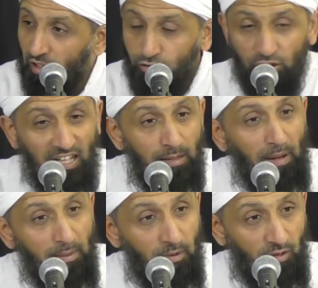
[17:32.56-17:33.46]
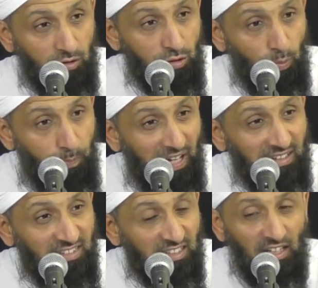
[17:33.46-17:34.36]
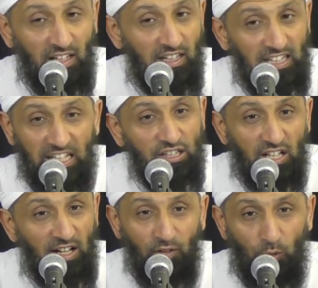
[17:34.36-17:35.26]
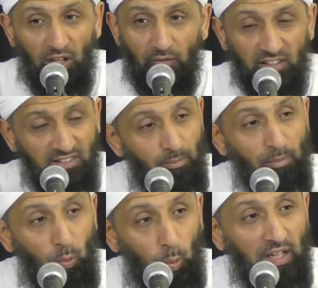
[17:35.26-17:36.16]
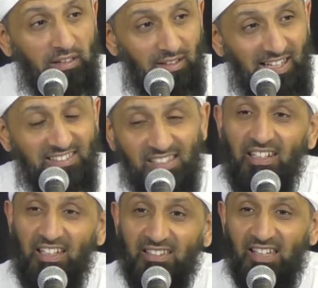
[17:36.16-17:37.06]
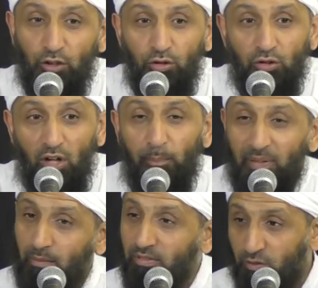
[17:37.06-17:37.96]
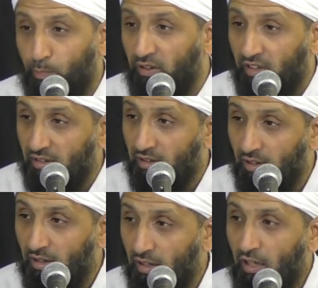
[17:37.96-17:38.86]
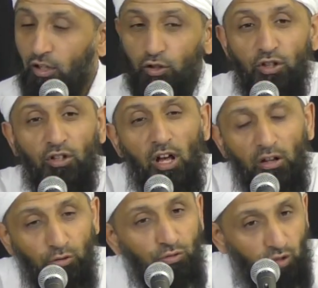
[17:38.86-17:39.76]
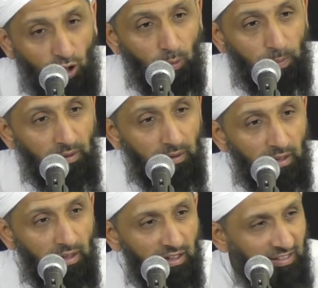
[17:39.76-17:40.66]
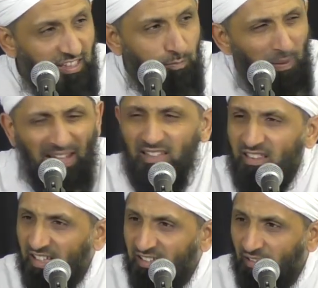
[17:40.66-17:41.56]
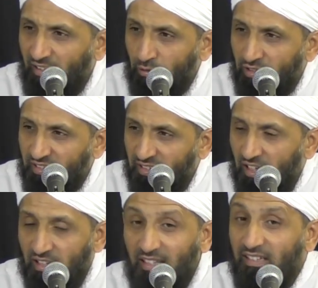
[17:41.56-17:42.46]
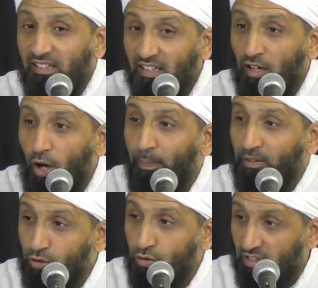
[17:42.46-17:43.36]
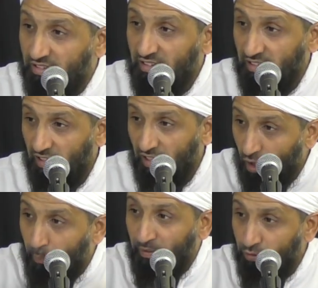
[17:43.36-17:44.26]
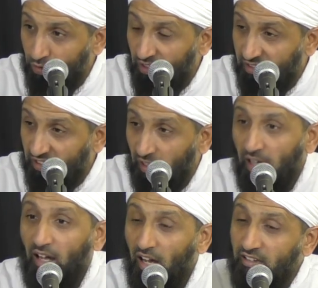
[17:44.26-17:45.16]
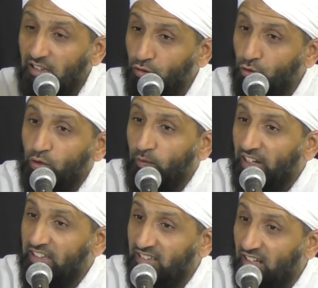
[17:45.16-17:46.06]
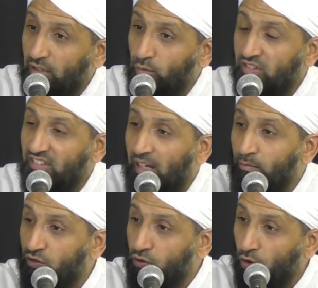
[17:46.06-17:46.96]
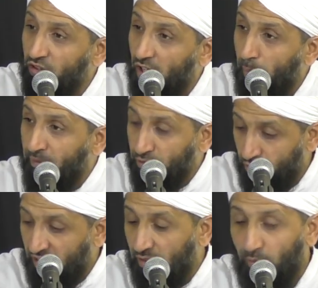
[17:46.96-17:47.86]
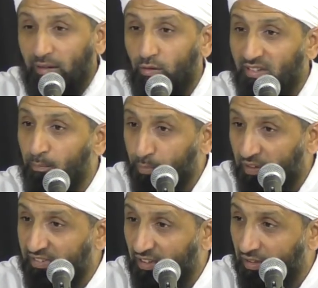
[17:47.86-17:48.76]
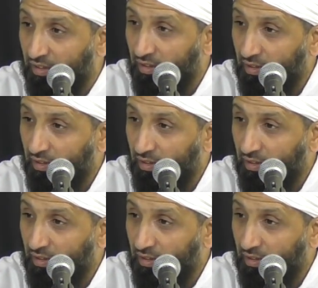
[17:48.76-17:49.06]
Today, through Brexit, each and every one of us, number one lesson is that you do not become despondent. You do not lose hope. Despite the things around us, this is an opportunity, Hazrat Yusuf alayhi salatu wasalam saw the opportunity when he was in prison.